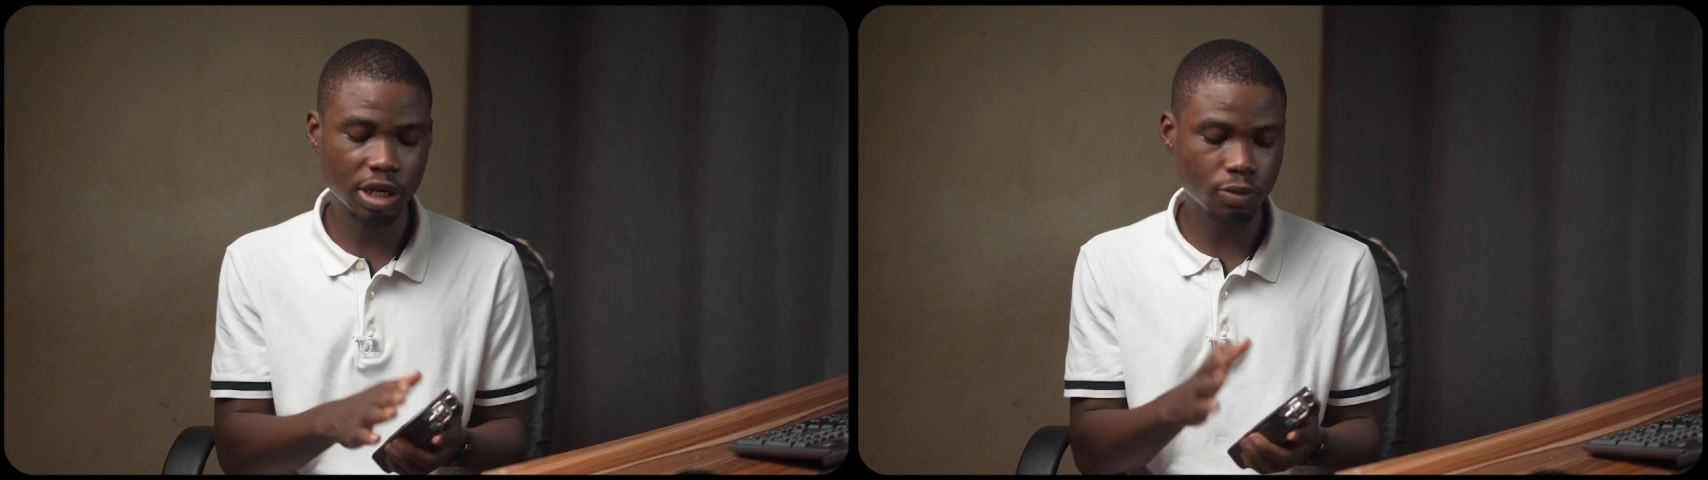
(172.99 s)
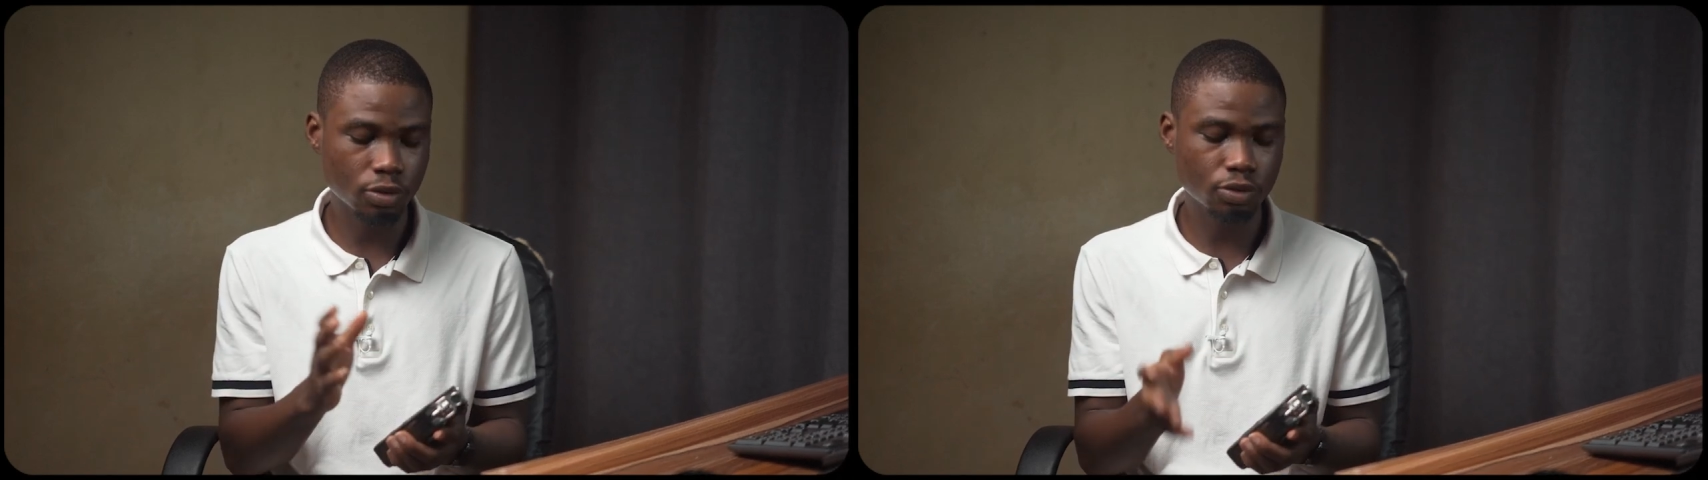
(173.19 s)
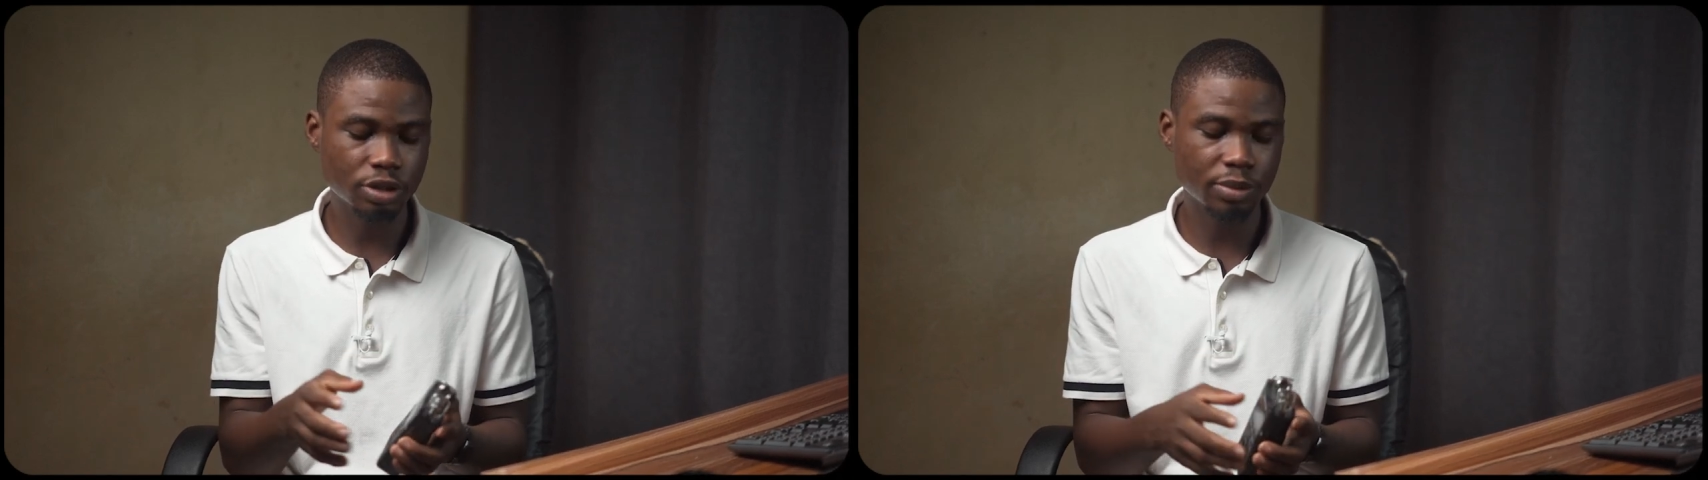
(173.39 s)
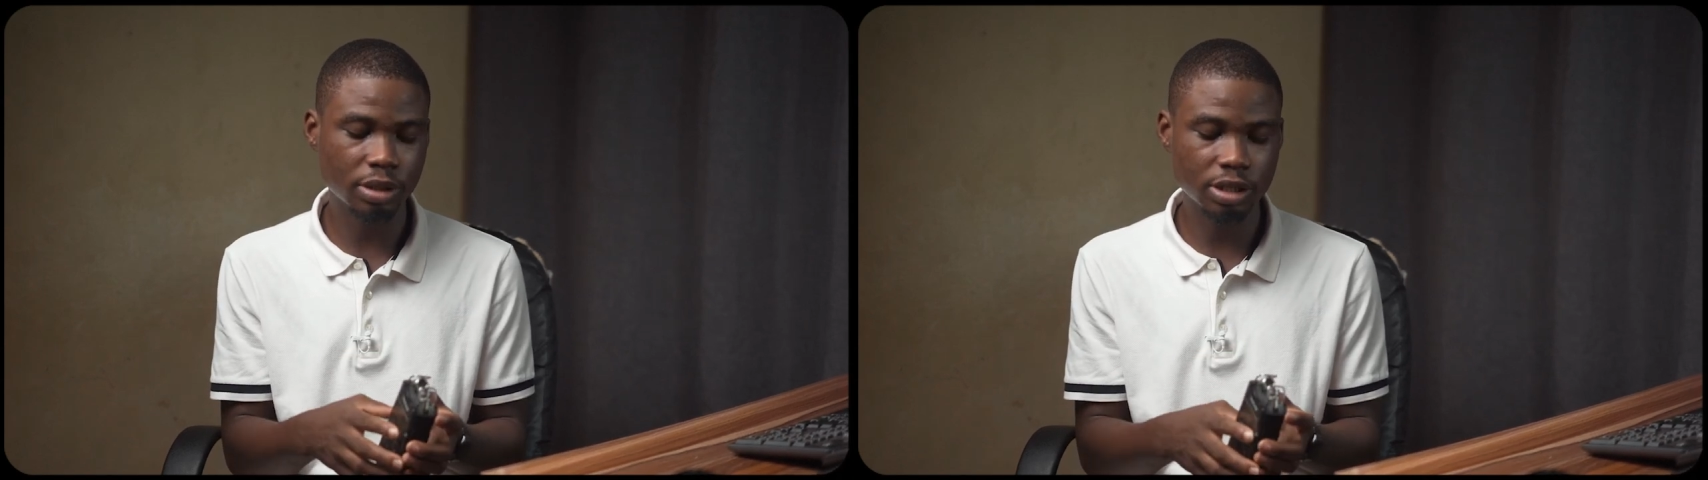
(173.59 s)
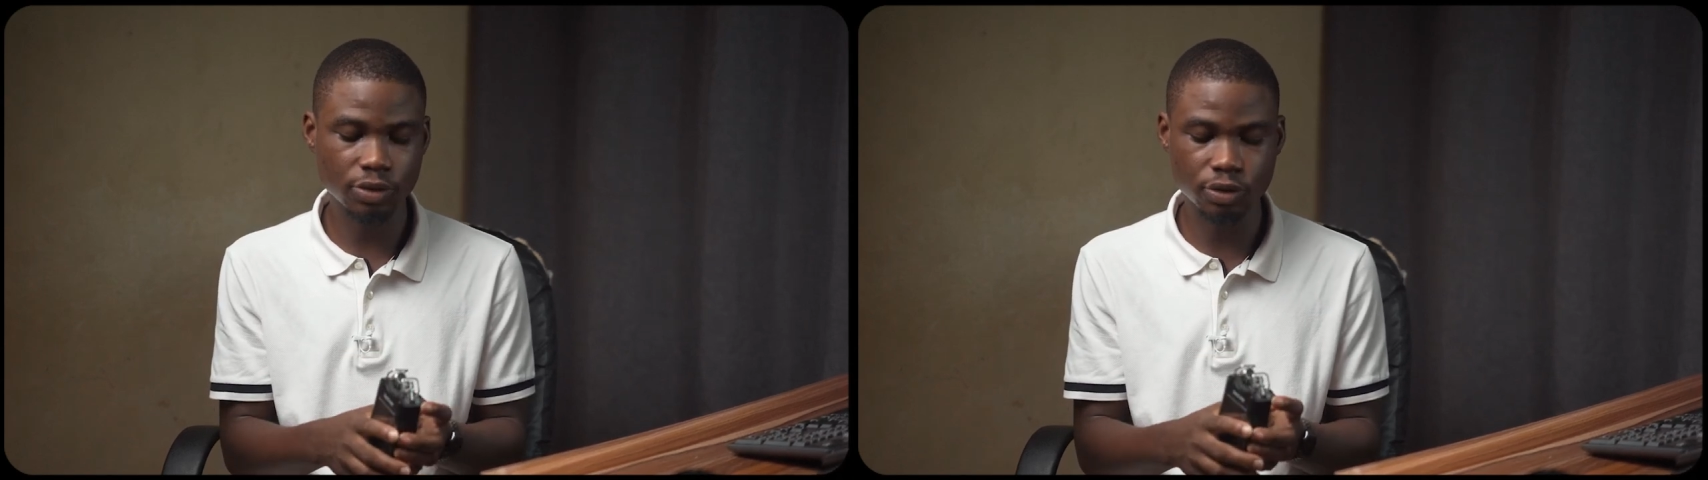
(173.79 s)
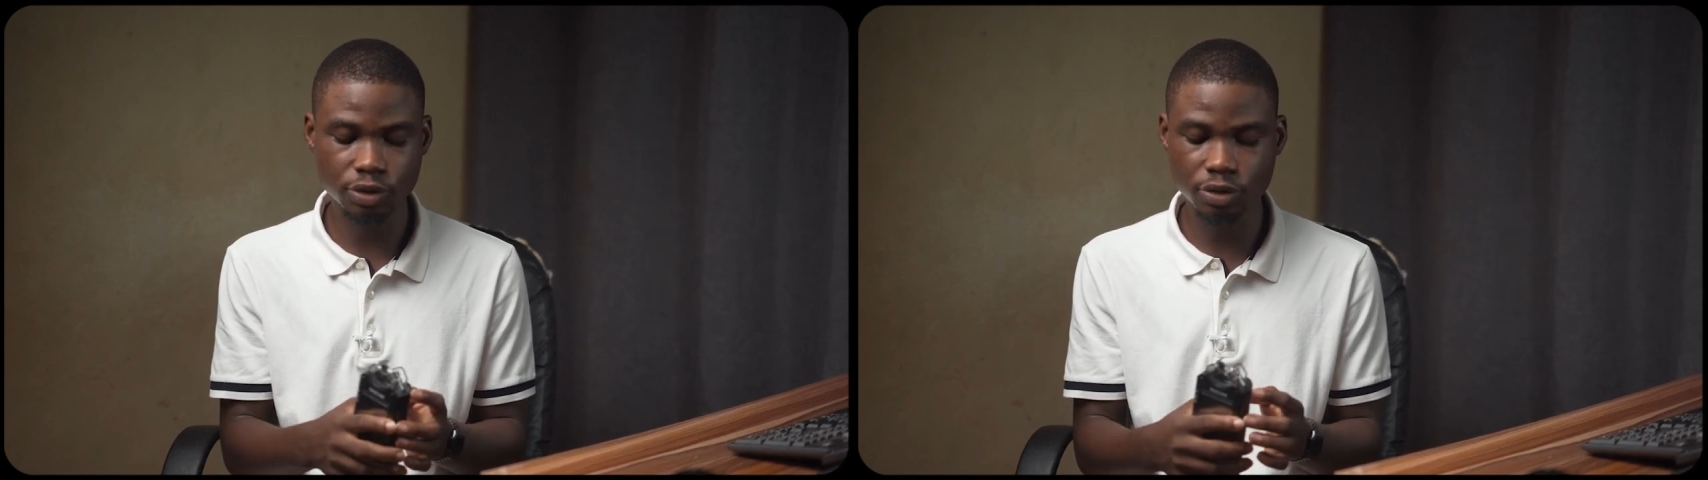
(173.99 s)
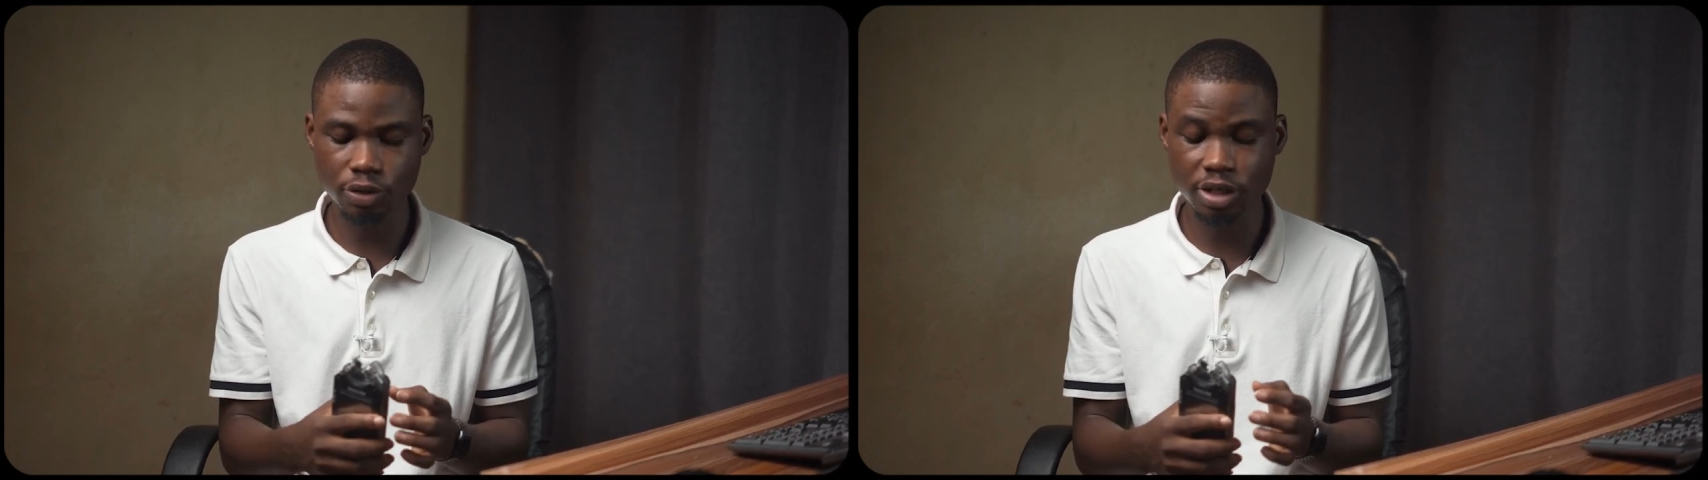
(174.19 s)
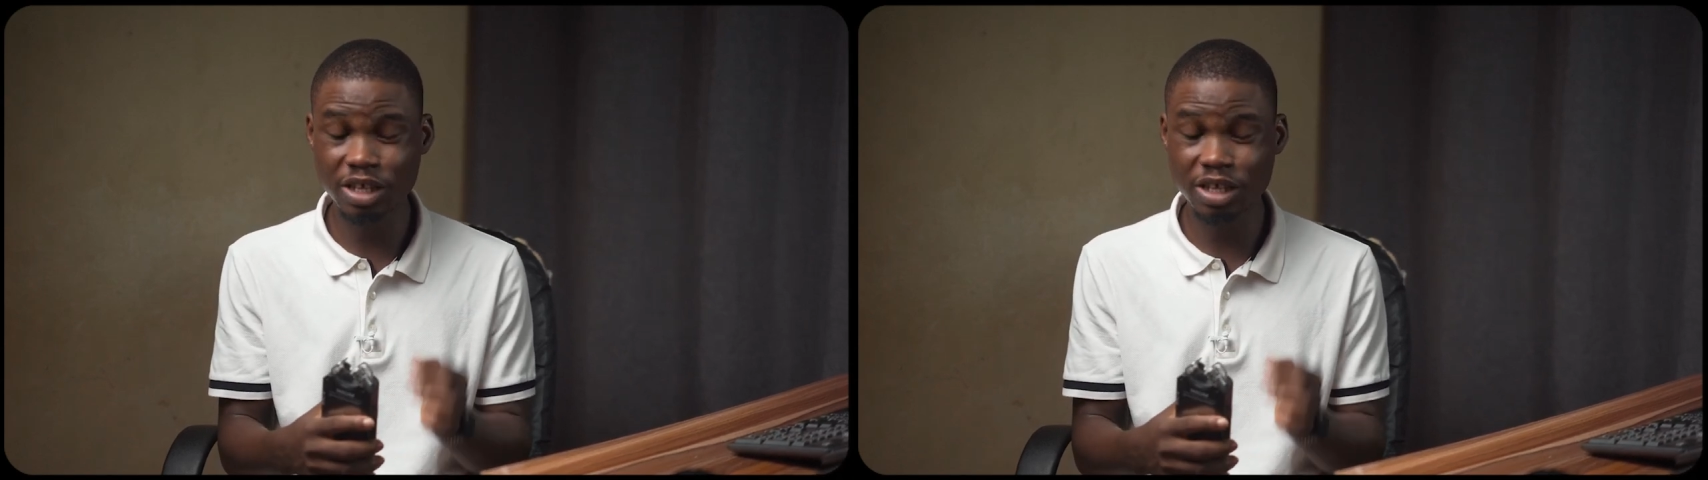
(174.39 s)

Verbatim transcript: I won't go into about this audio recorder.